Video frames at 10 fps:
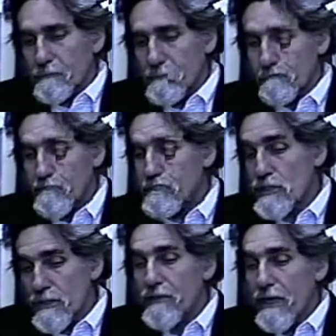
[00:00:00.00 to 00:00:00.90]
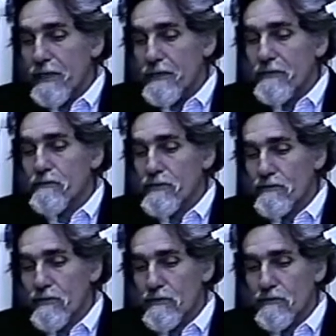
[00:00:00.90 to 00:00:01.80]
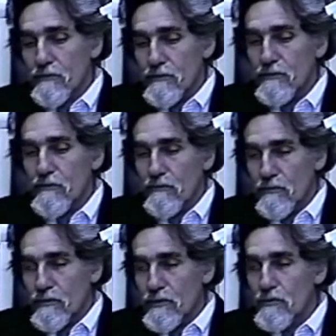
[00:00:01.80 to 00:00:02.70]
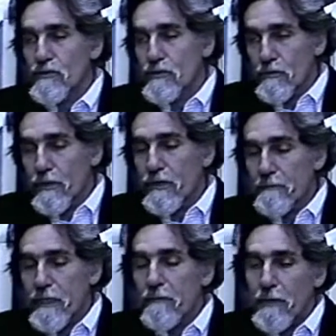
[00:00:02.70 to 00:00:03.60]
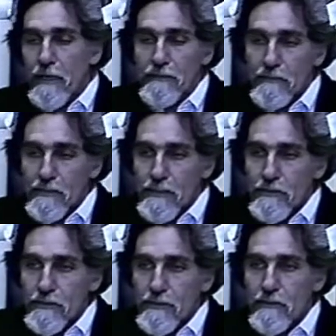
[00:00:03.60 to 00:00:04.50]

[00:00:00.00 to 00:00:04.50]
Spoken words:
Well, initially the idea was for students who were going to become high school teachers,